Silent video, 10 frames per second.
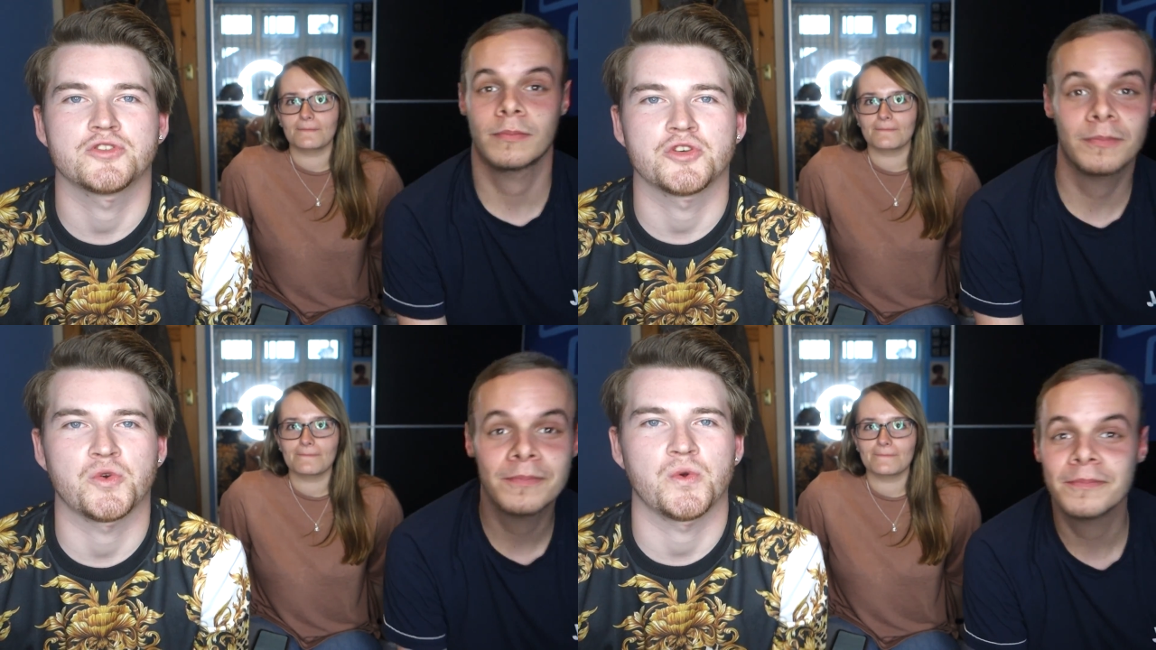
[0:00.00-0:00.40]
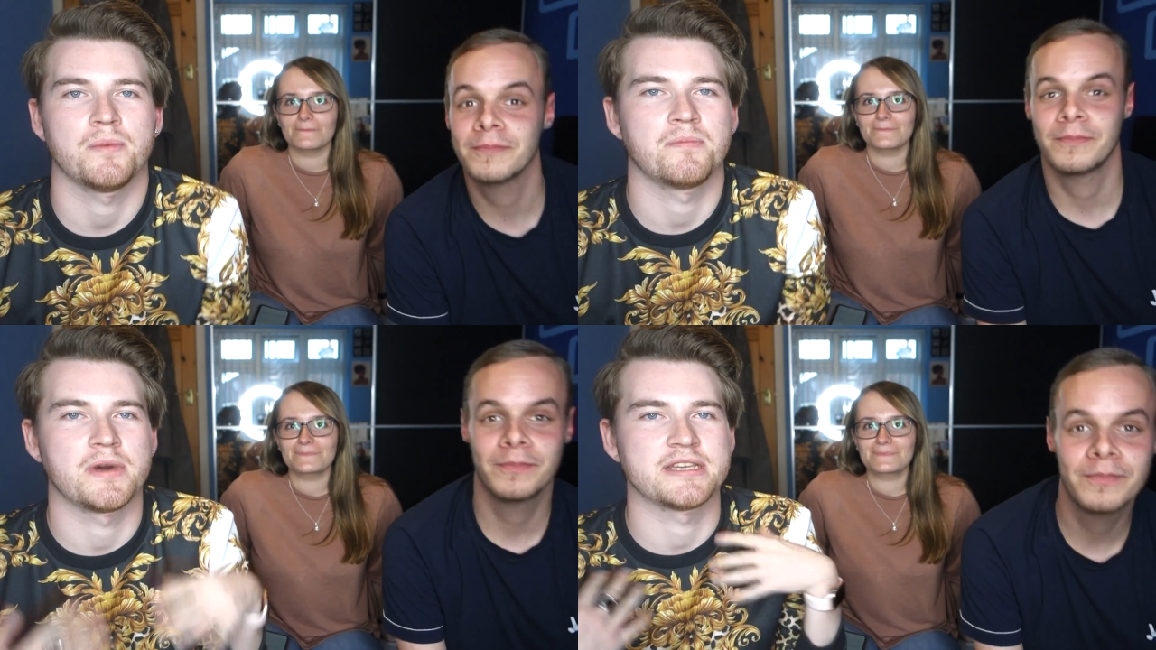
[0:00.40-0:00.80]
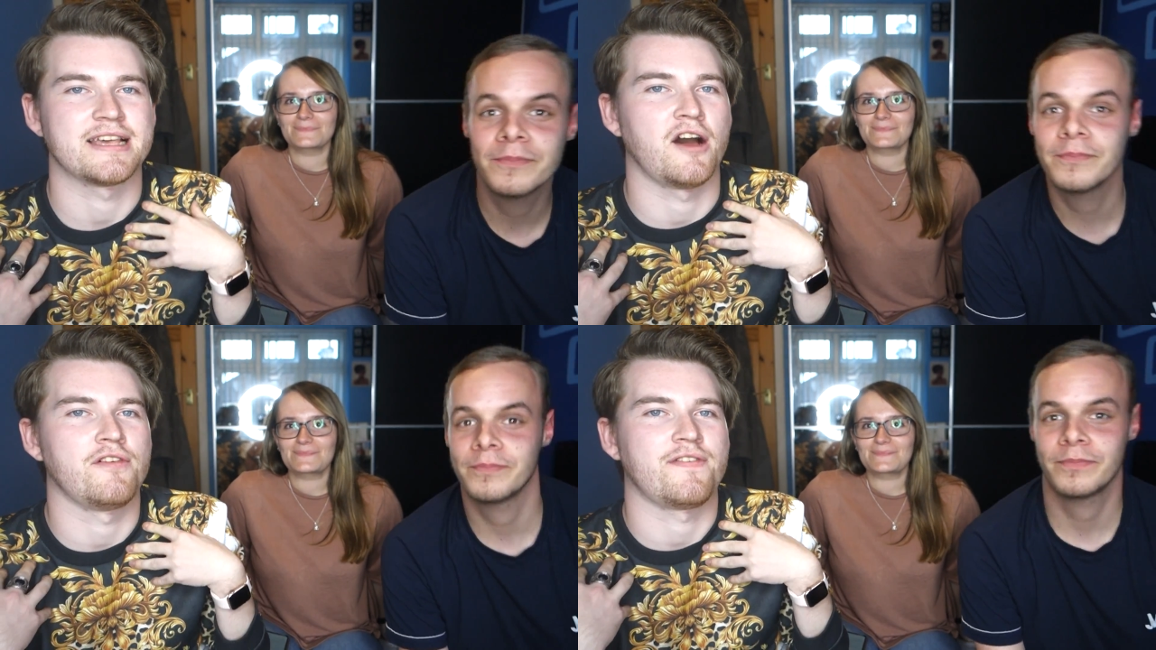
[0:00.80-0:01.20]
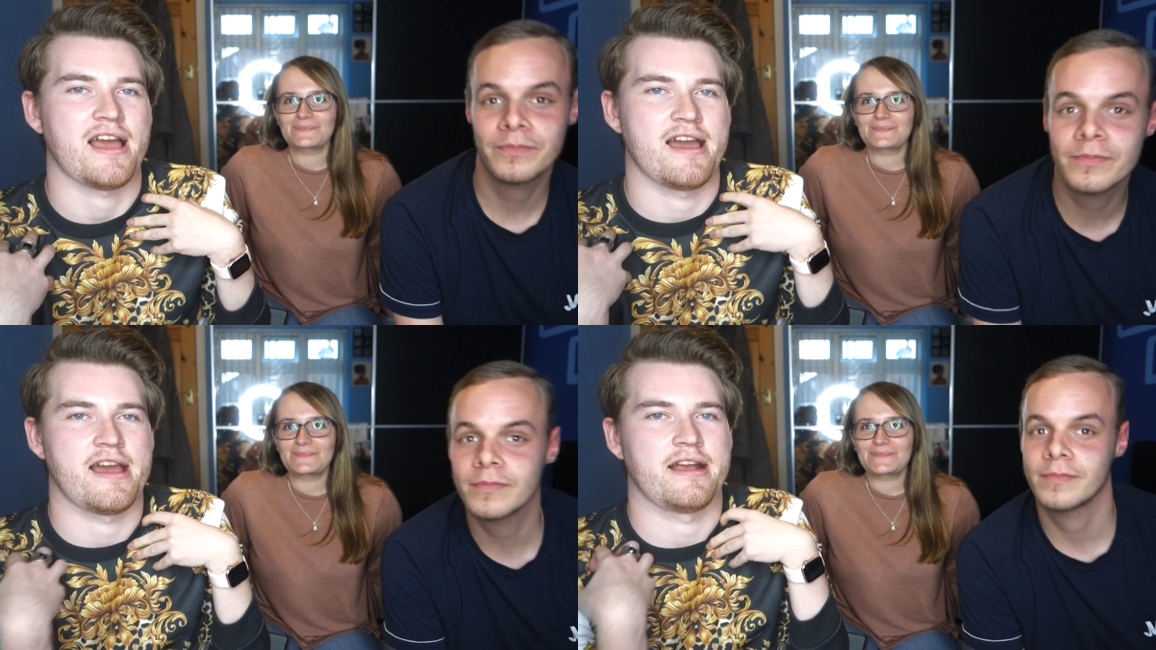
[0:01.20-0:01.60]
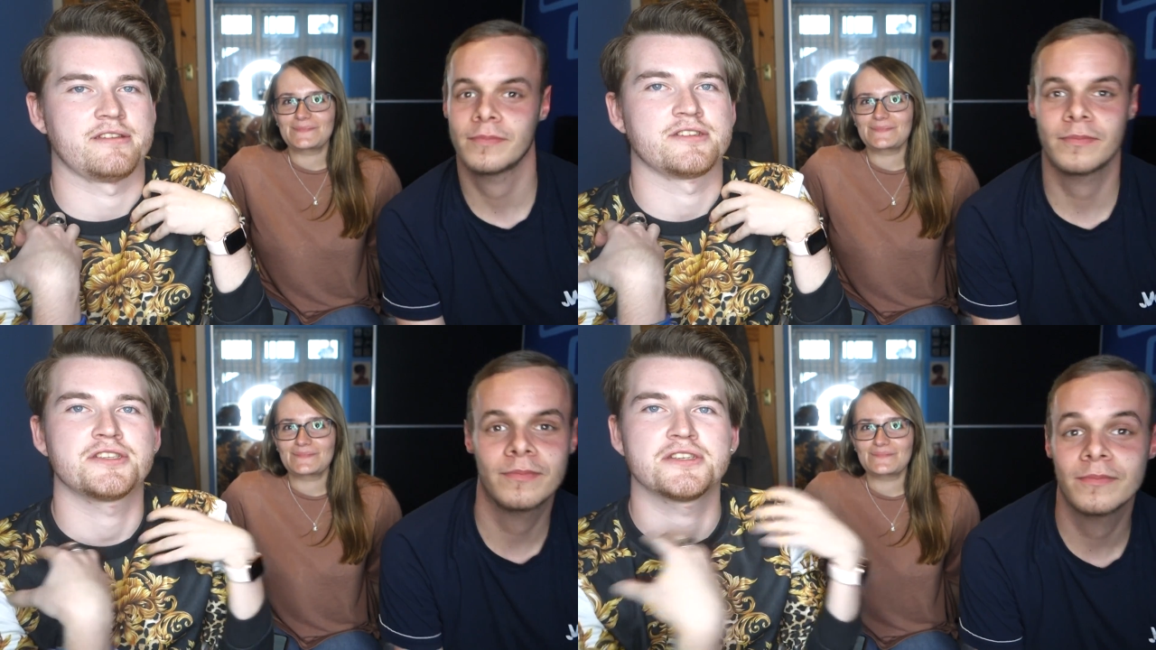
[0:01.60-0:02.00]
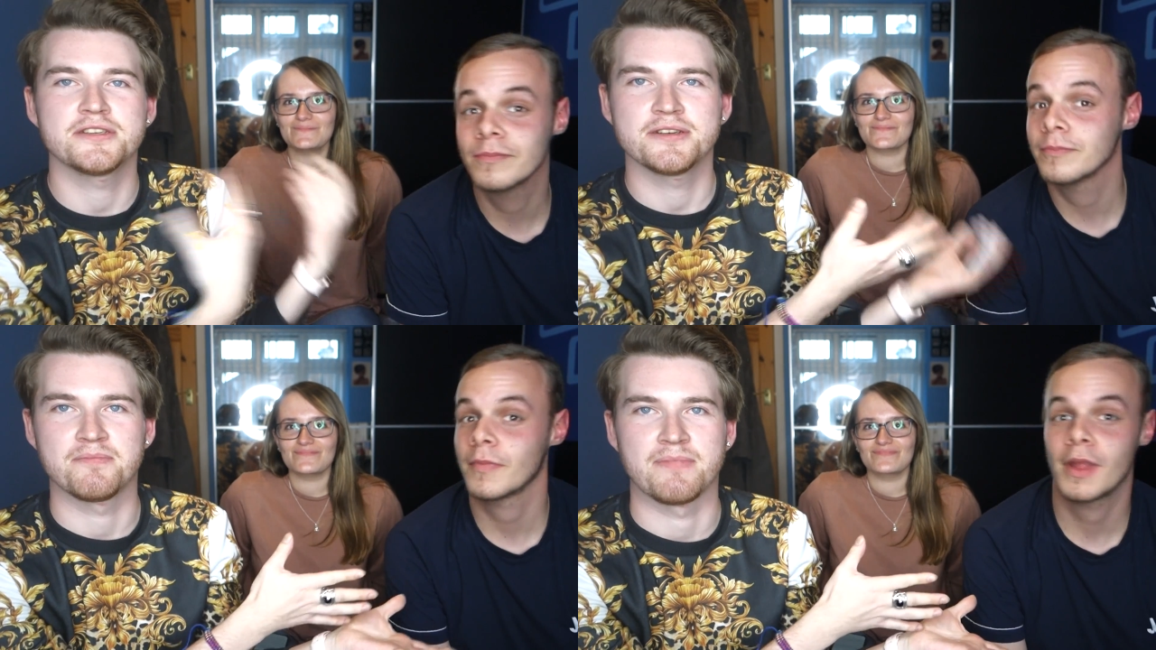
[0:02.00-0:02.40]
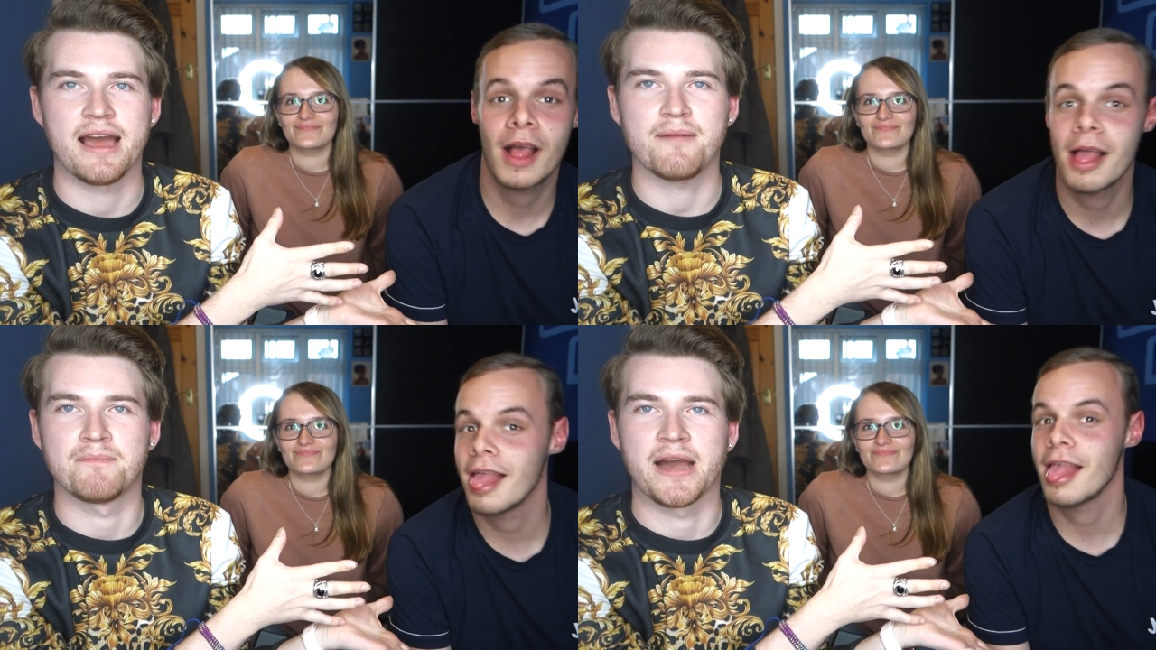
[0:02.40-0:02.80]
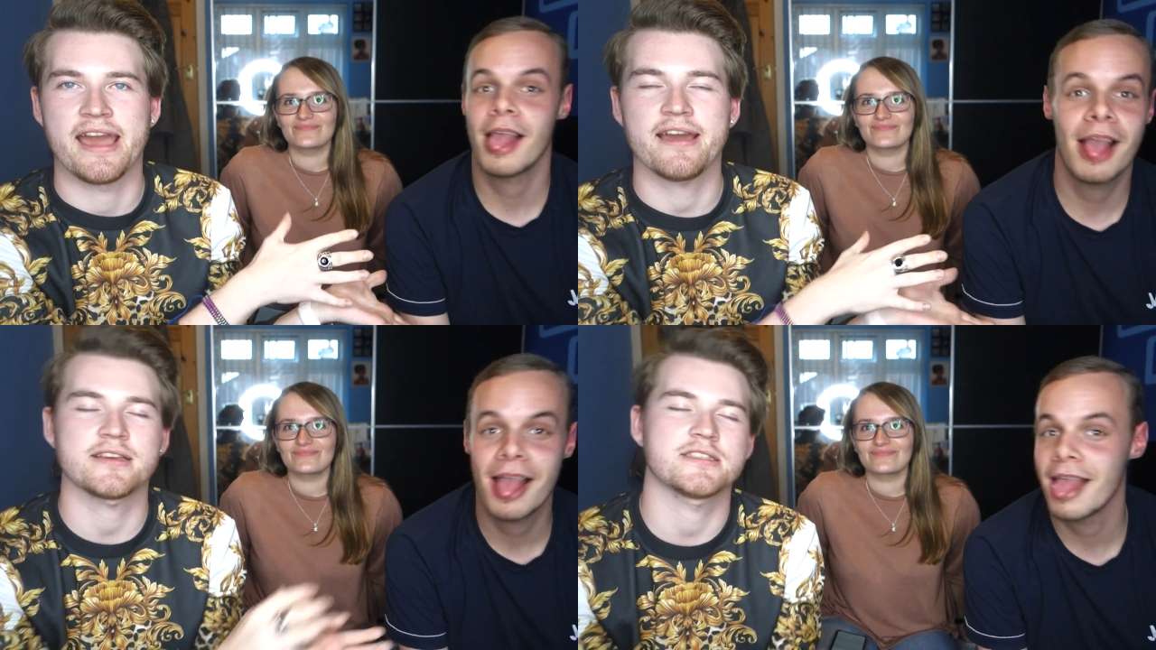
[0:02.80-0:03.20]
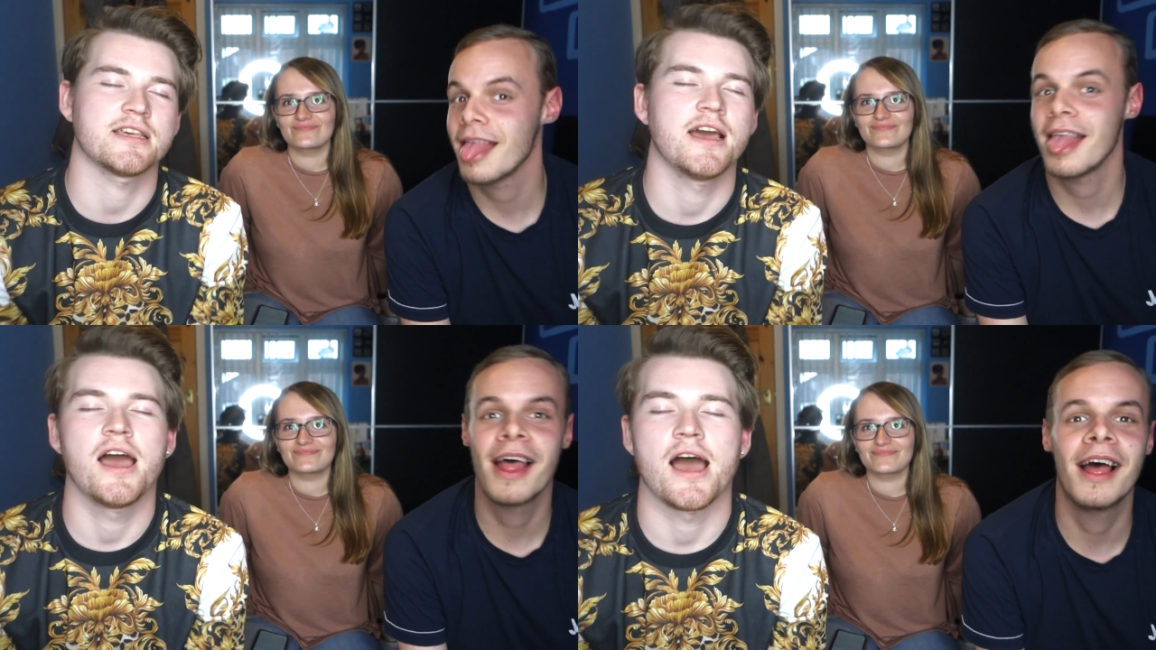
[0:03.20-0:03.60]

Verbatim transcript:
Speaker 1: to myself and Matt, my ex.